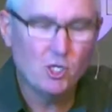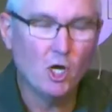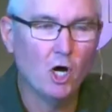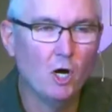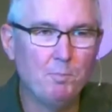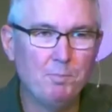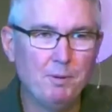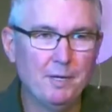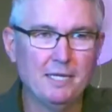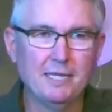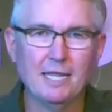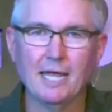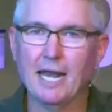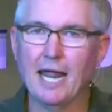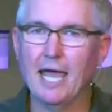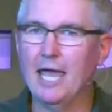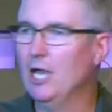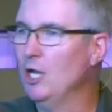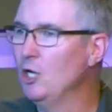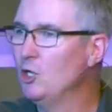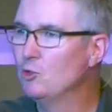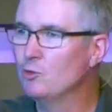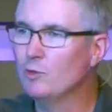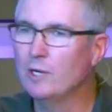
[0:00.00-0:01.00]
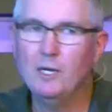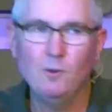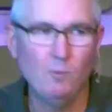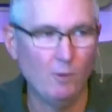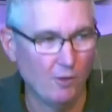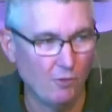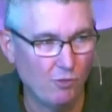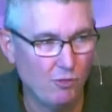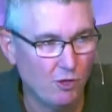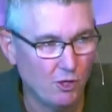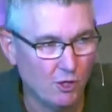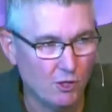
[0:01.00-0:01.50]
just hoping that I agree
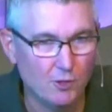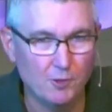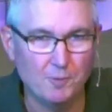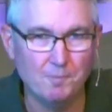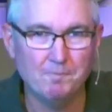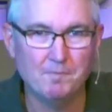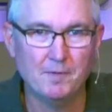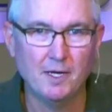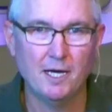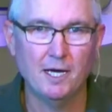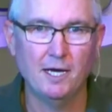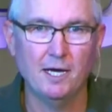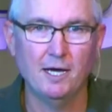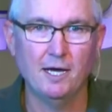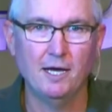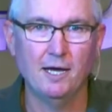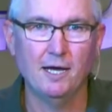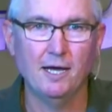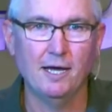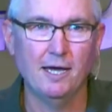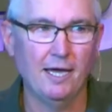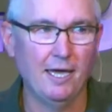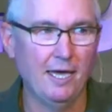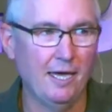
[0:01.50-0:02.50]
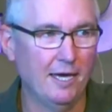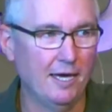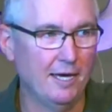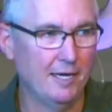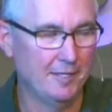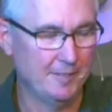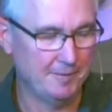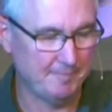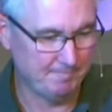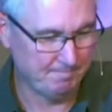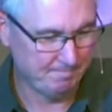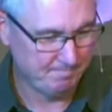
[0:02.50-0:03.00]
with you
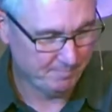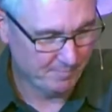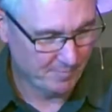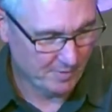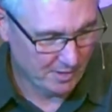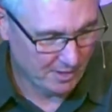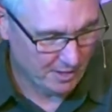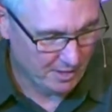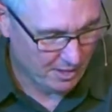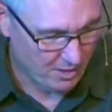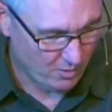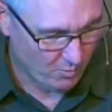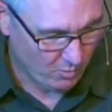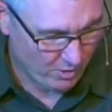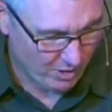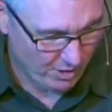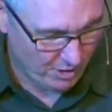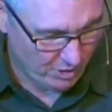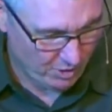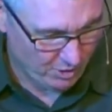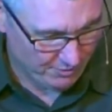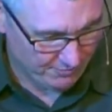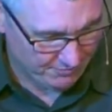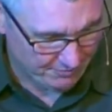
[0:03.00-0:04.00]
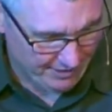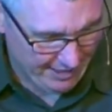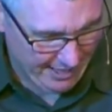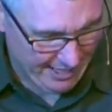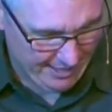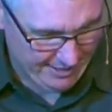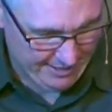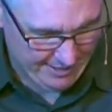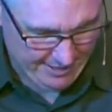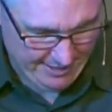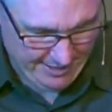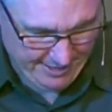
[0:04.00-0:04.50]
and where you have
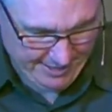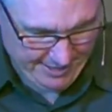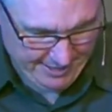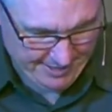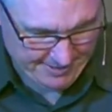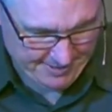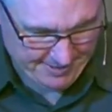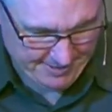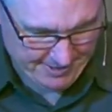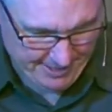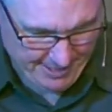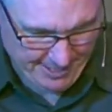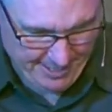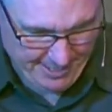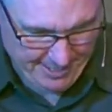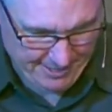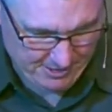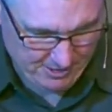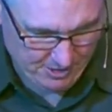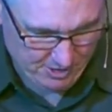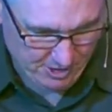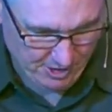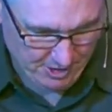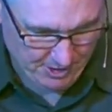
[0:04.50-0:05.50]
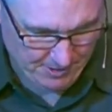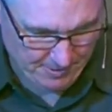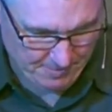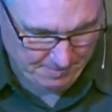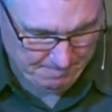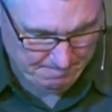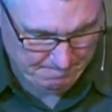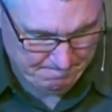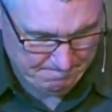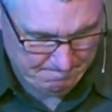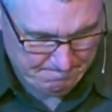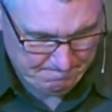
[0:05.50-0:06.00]
landed in it. And
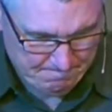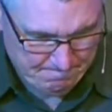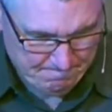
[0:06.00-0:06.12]
so,